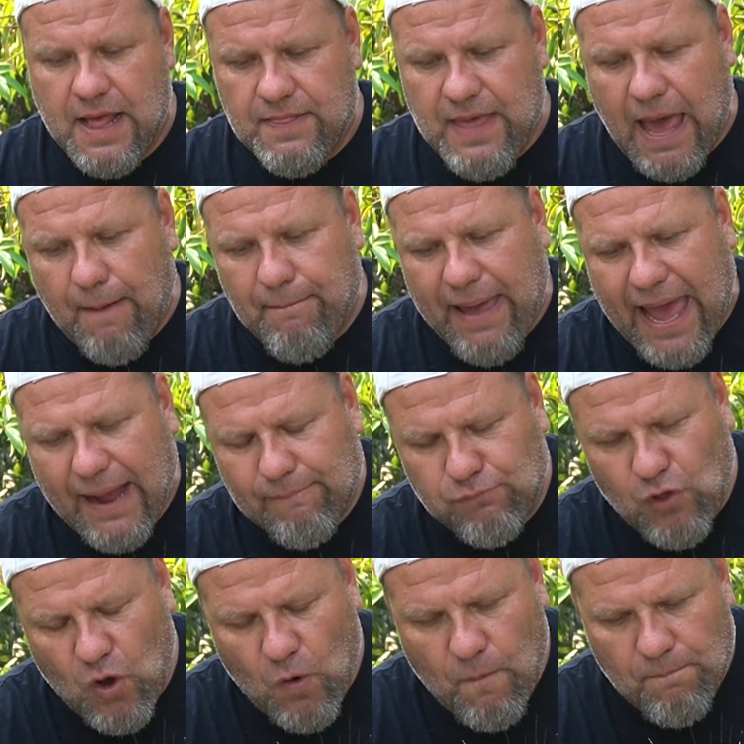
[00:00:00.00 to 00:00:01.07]
that
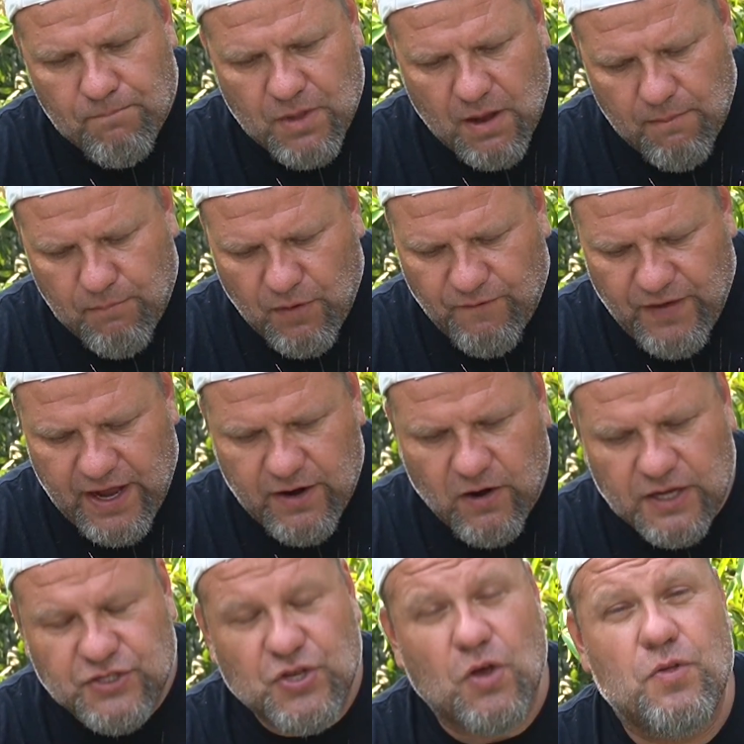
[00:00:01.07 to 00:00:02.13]
backflow preventer.
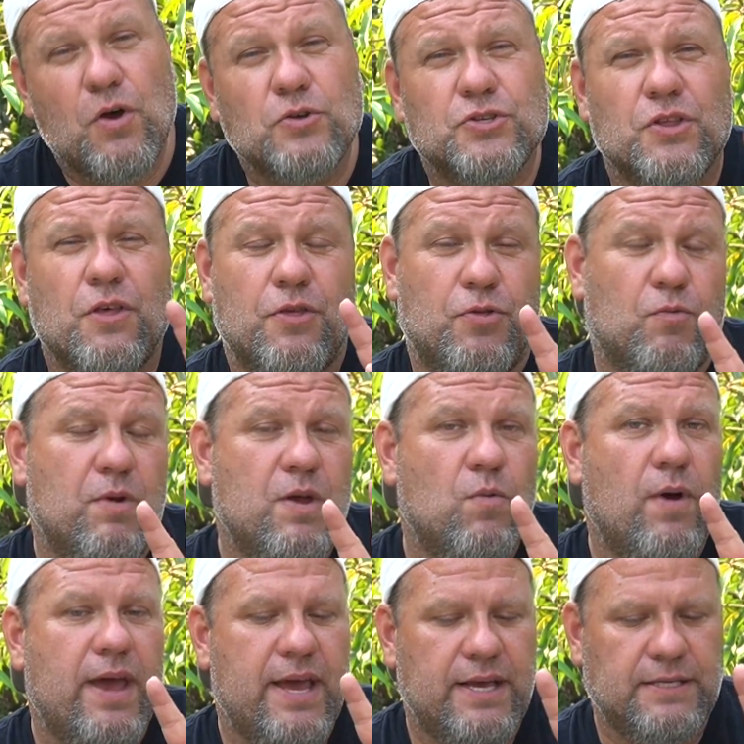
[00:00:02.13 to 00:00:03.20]
And so those are the 3
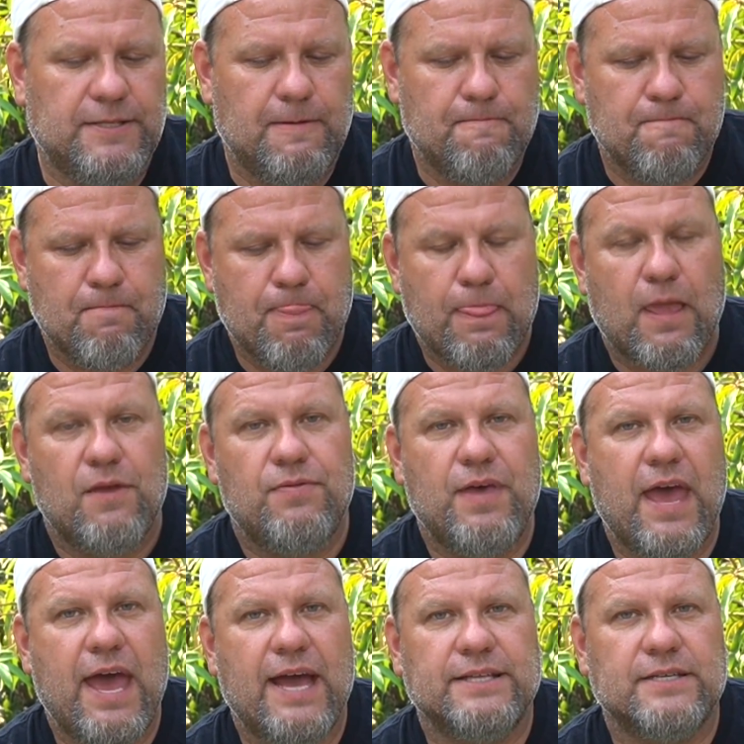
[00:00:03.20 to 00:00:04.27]
ways
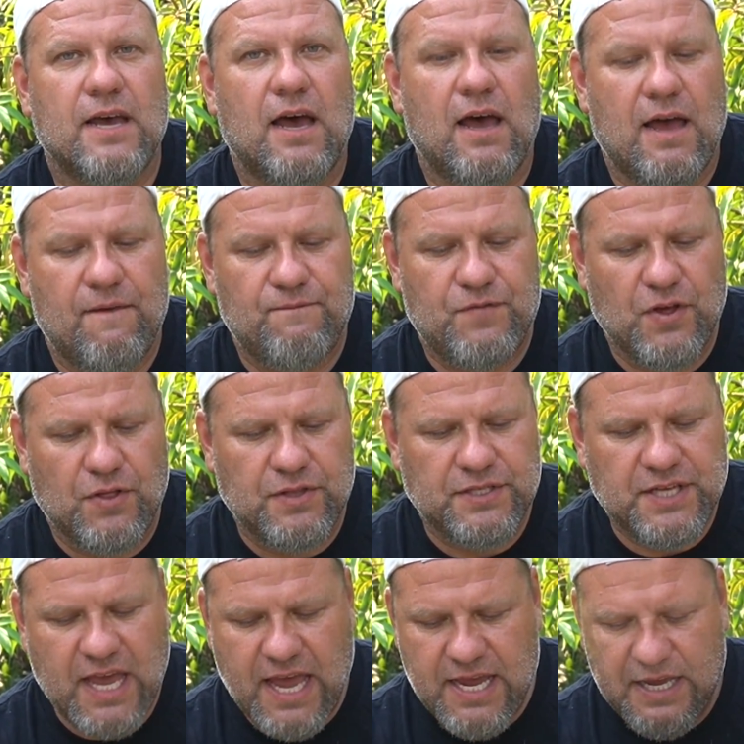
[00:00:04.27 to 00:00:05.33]
that fill the
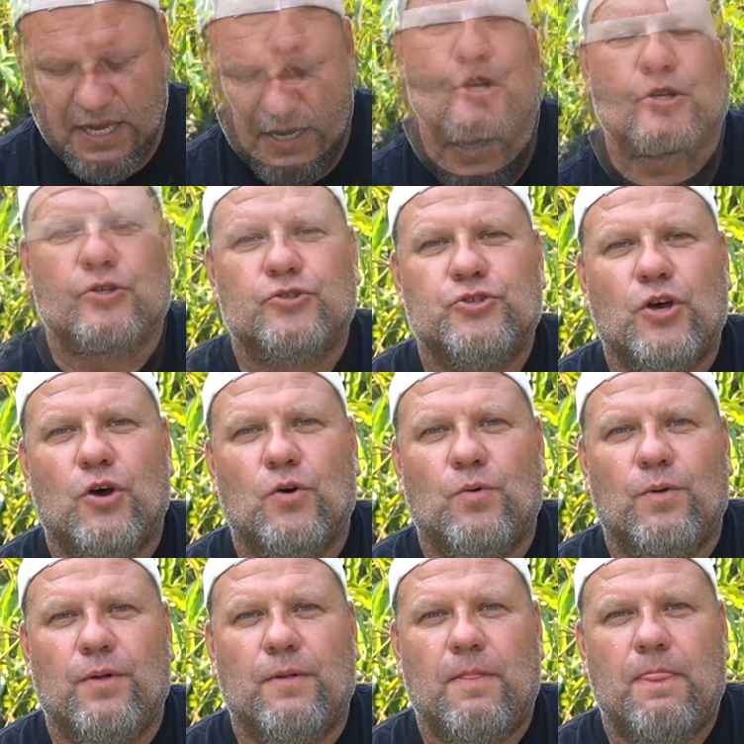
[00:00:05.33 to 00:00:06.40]
tank. So
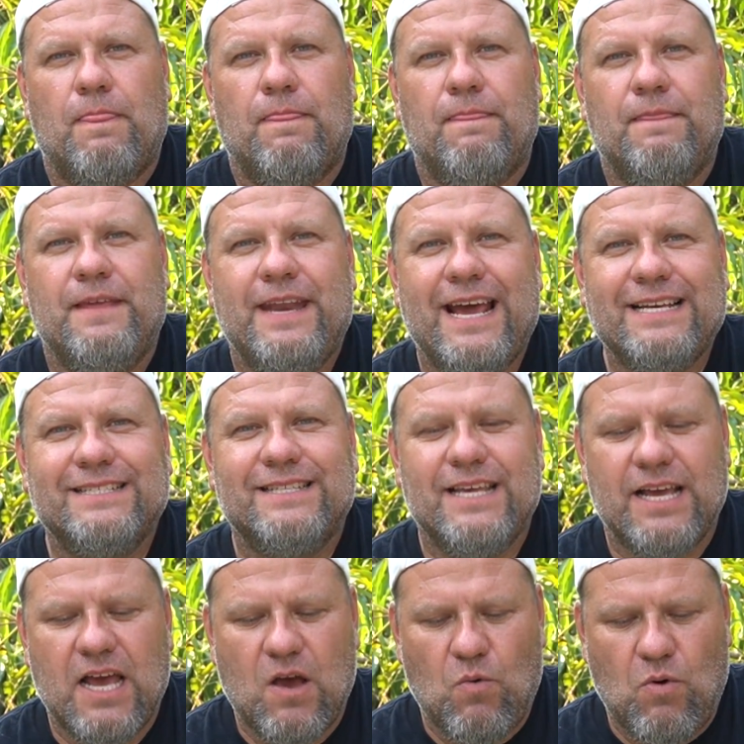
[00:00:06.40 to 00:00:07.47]
the next
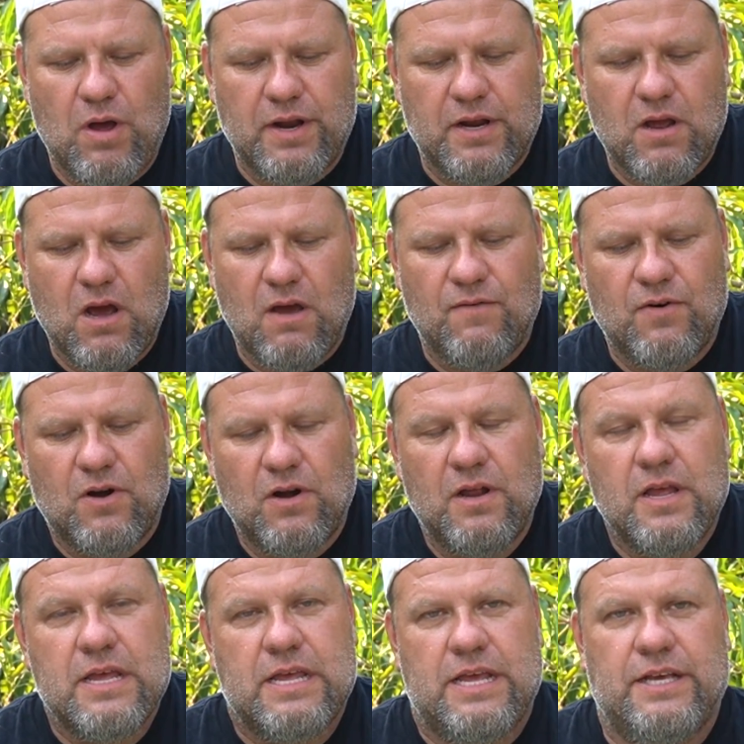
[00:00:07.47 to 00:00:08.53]
thing I want to cover
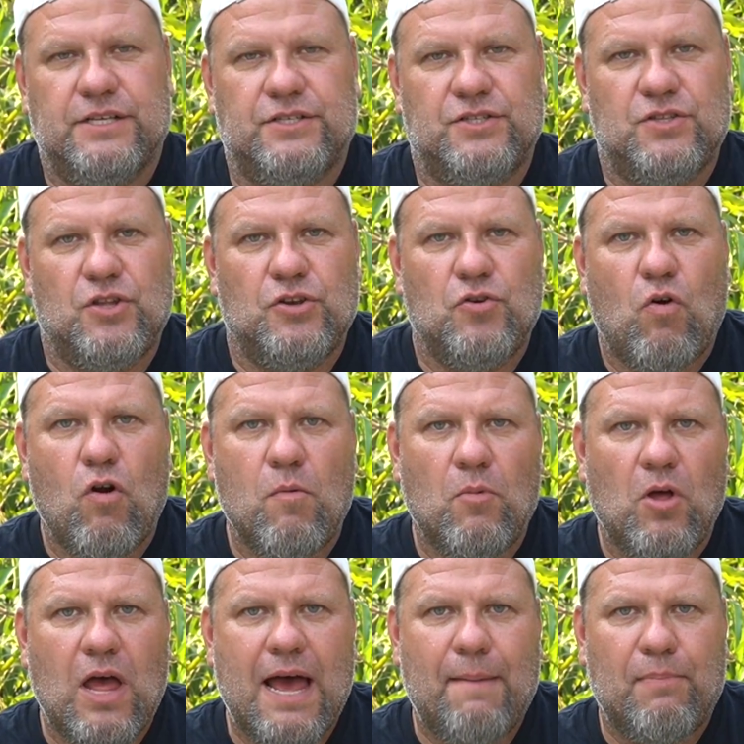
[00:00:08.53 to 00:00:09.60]
is the
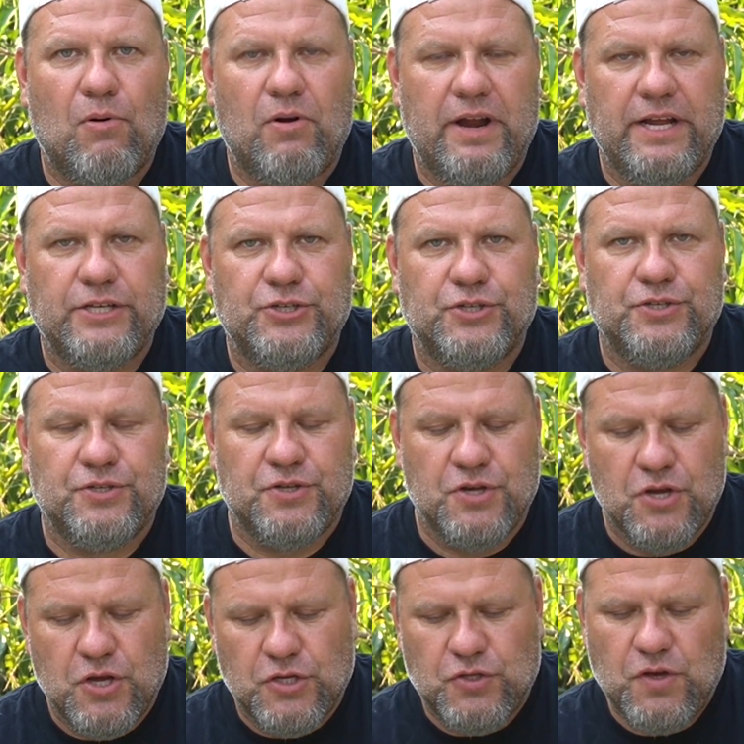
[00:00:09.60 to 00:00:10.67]
normal operation.
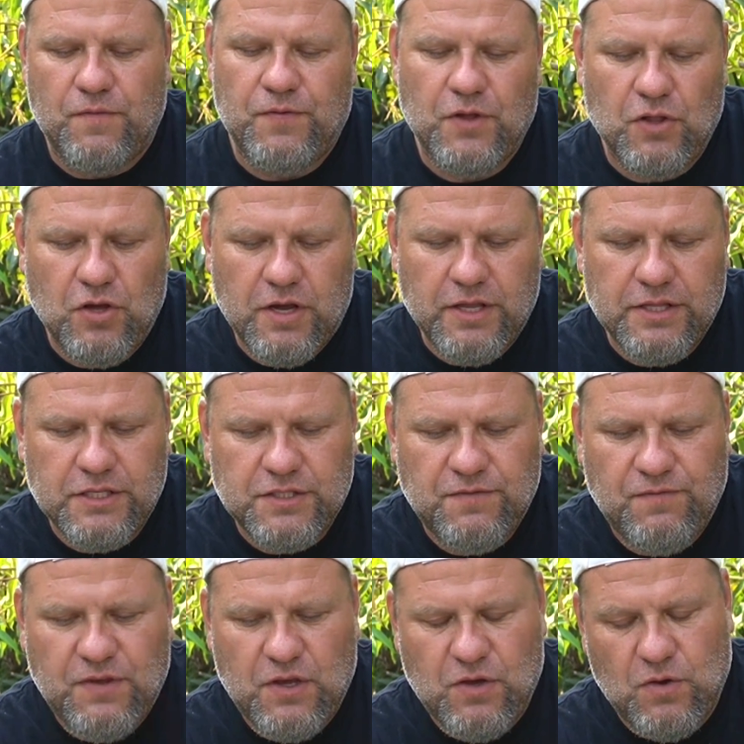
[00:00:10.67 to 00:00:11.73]
So if you look at this
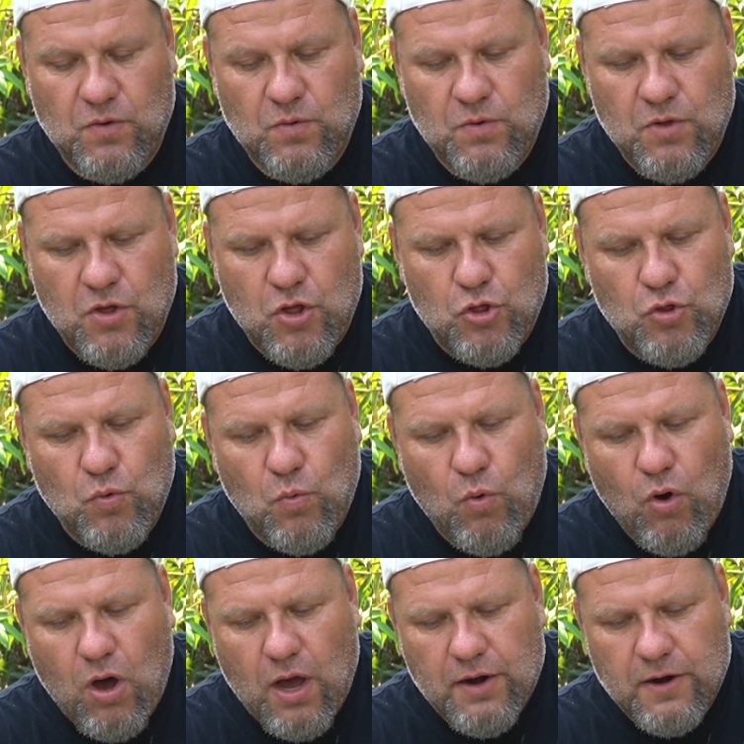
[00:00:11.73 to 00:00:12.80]
view, the
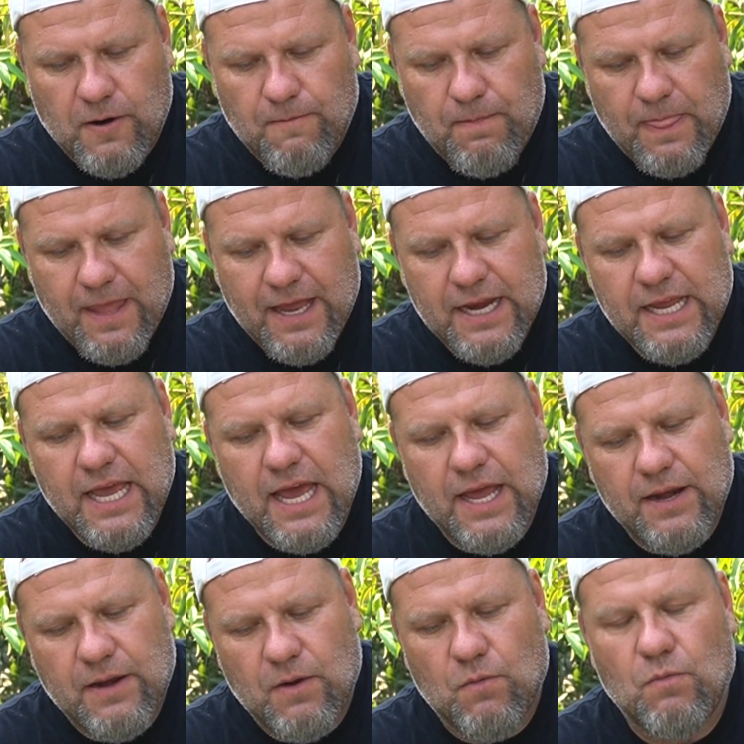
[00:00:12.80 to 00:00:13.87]
water, and
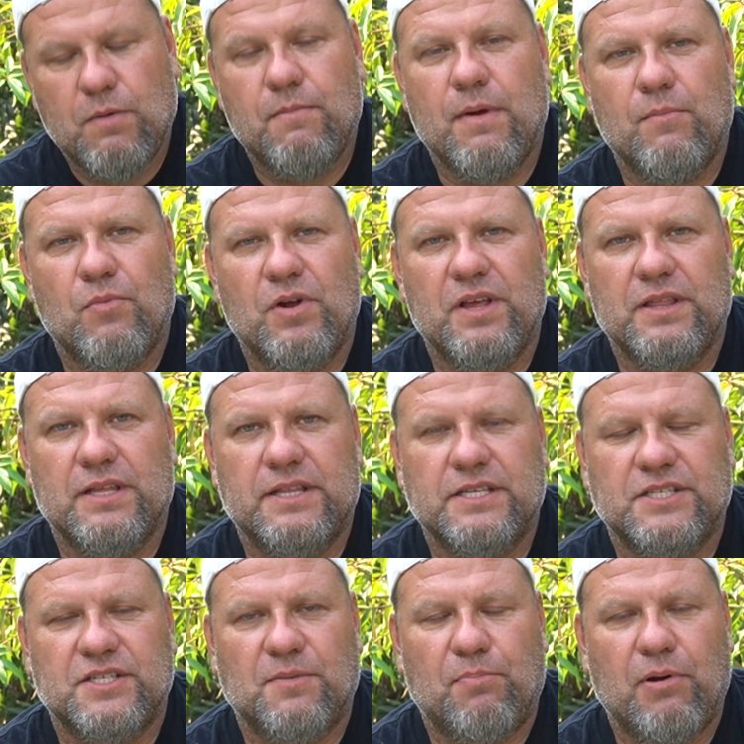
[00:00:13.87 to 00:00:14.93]
again, remembering that
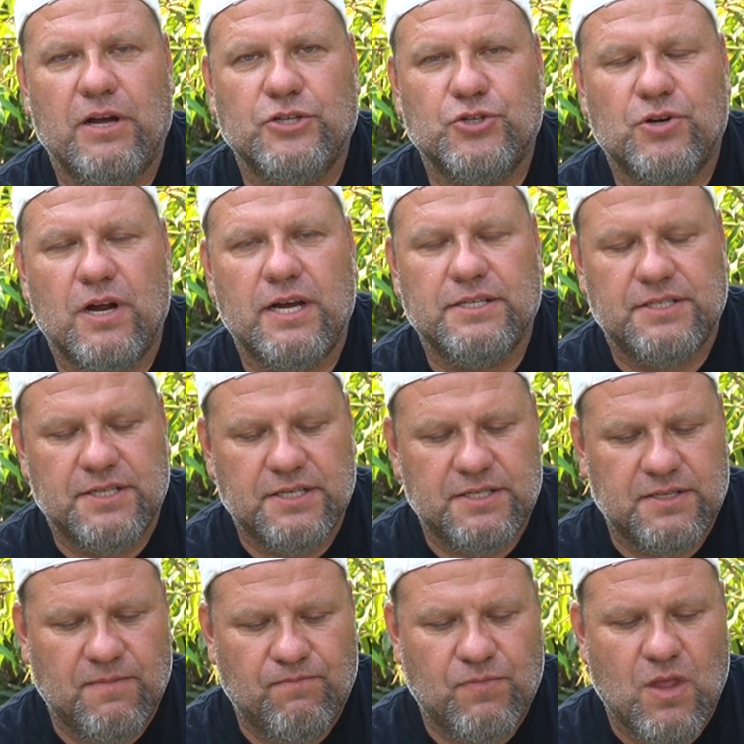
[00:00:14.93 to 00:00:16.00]
this is a pressurized
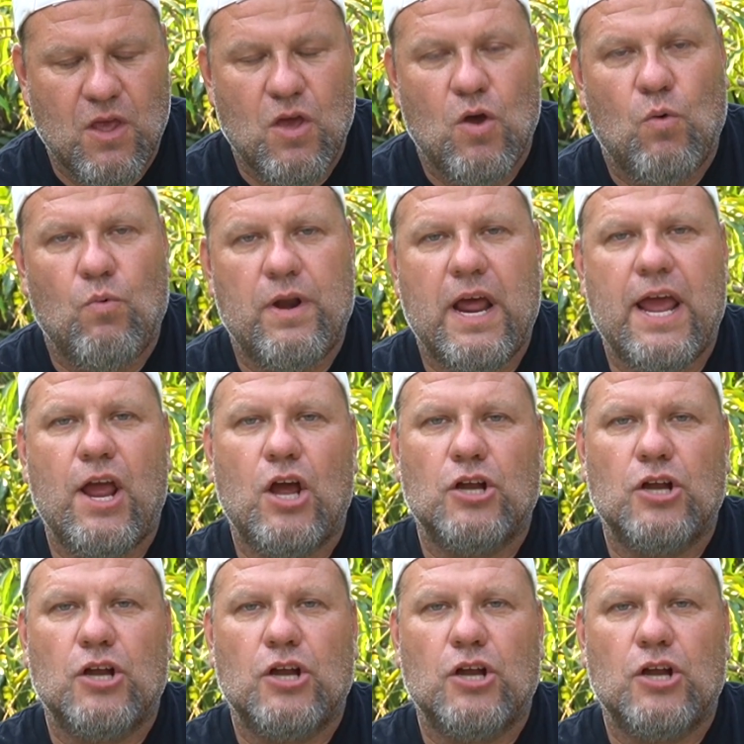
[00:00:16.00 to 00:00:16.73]
system, when I